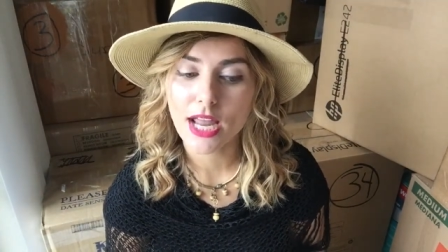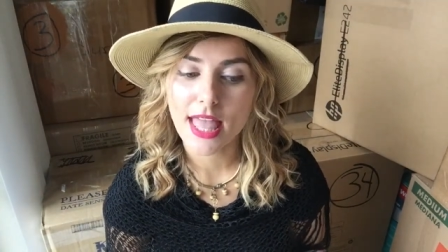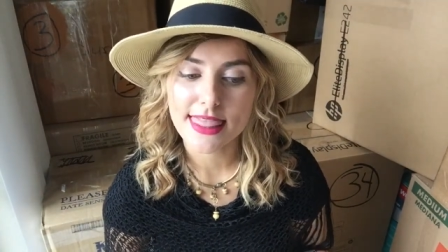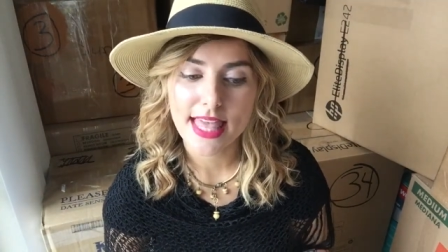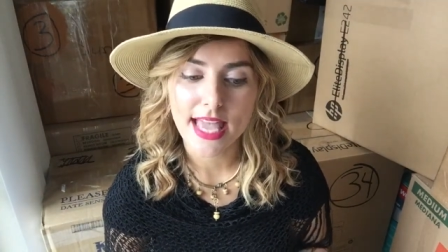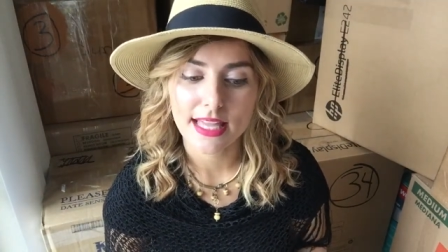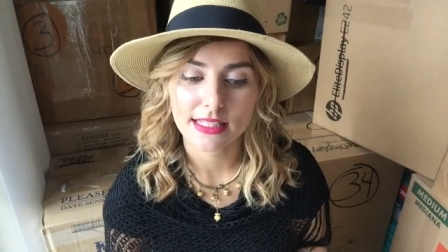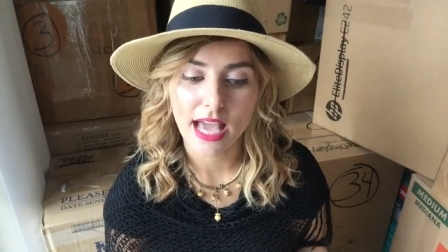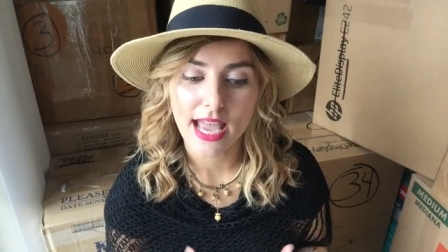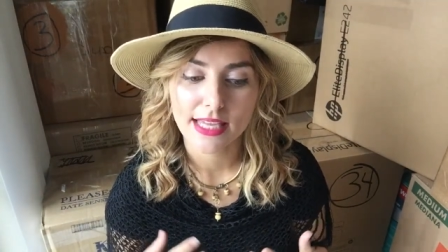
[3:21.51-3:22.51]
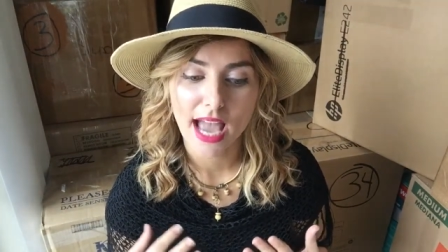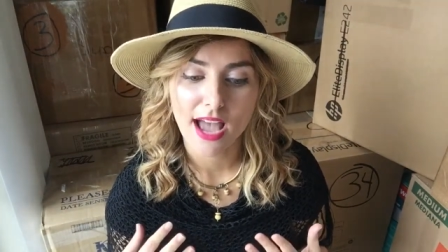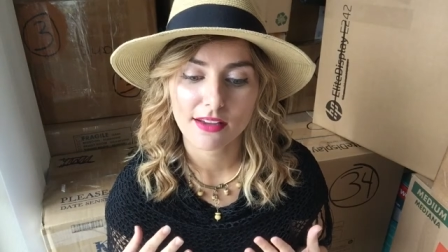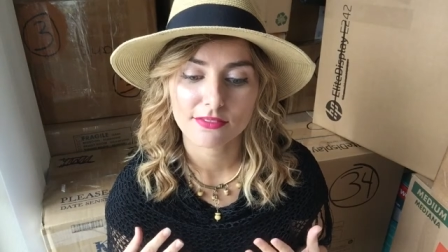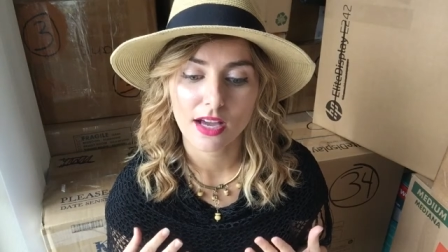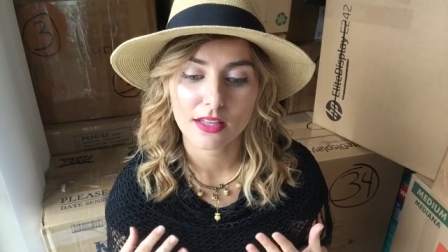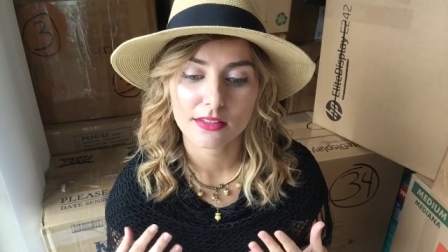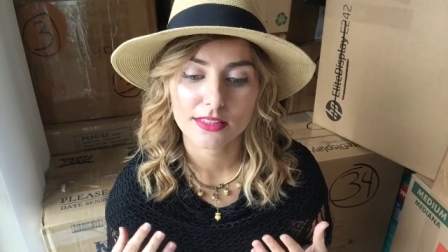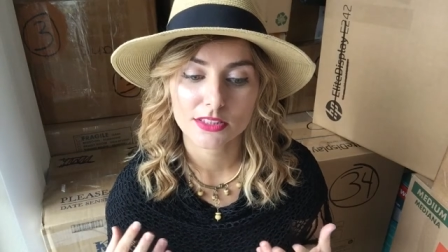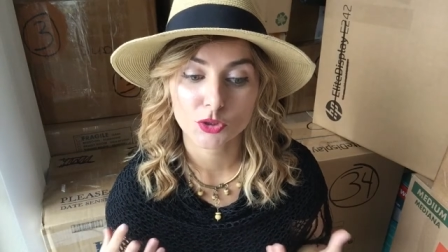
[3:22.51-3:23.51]
and then I have
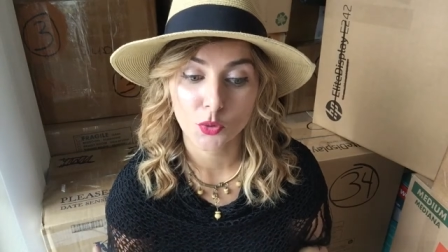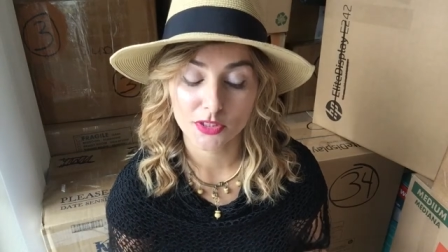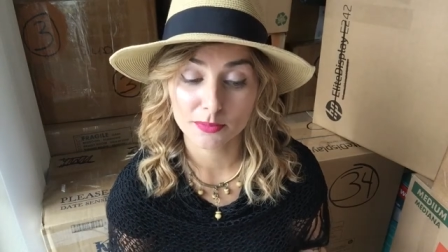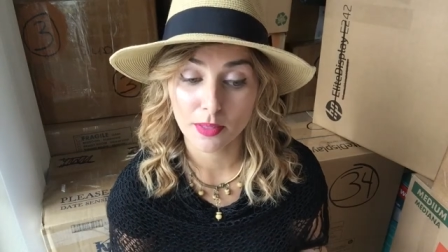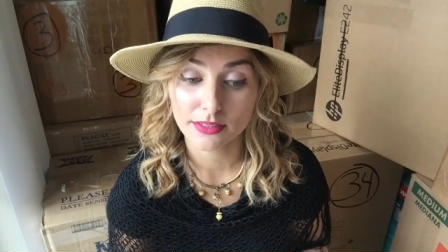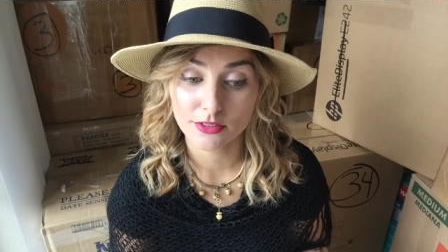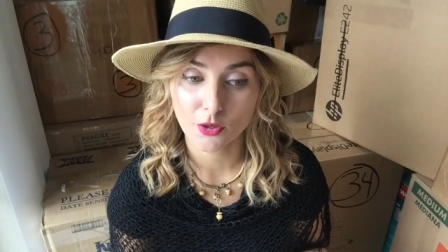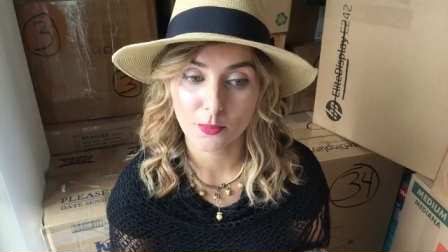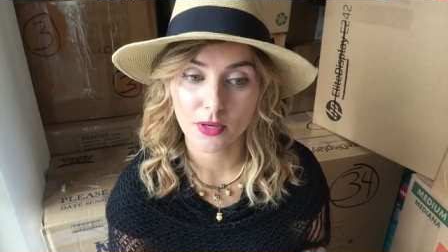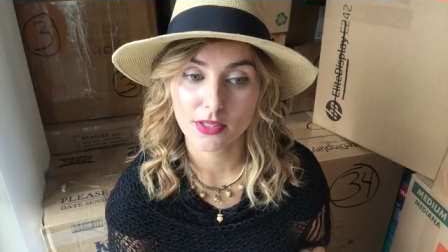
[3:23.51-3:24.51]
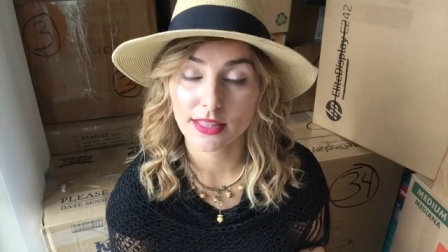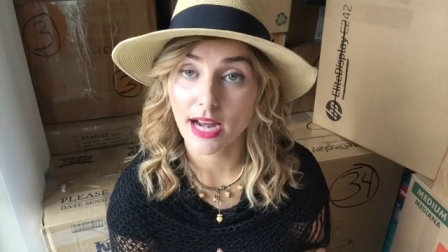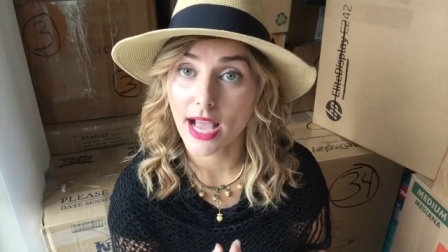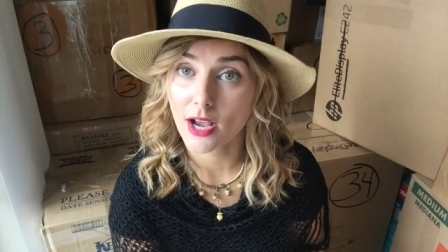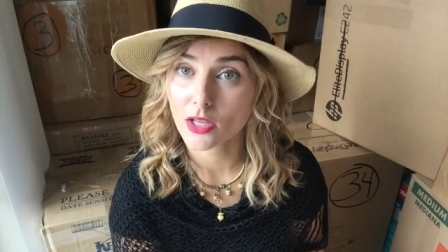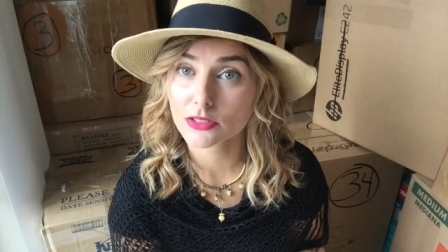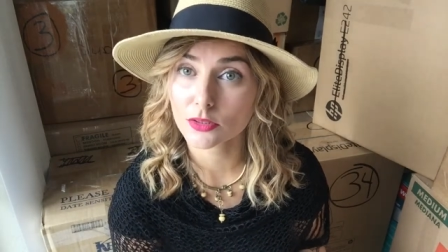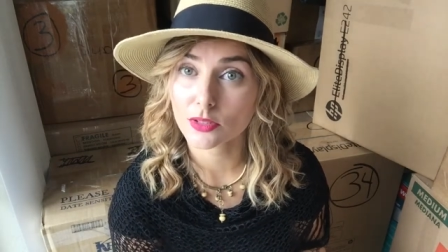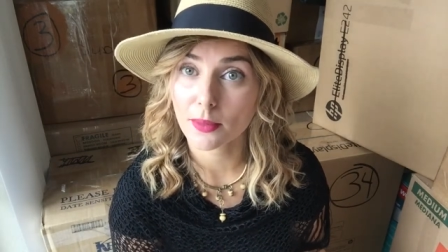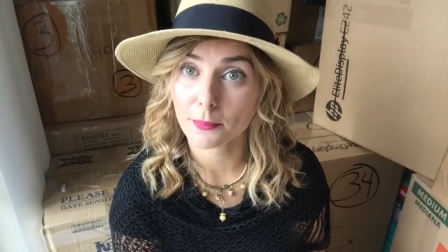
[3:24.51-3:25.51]
this corresponding notebook that I
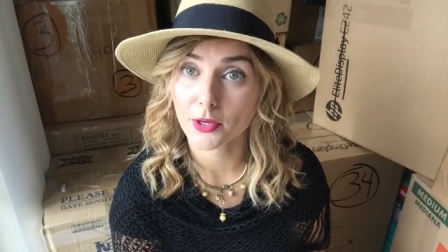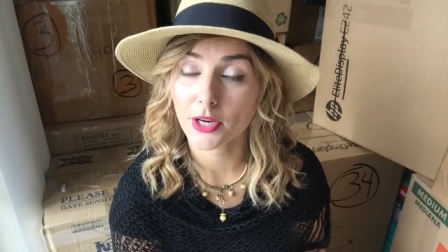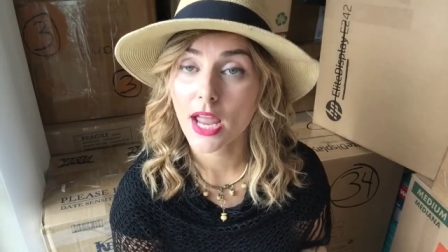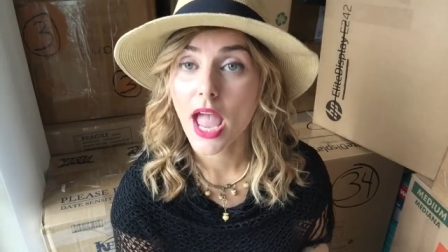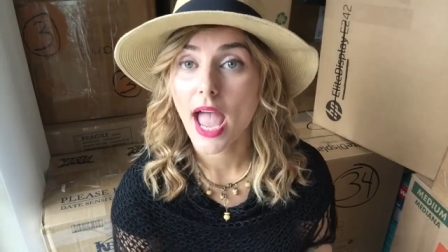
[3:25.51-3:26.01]
also number,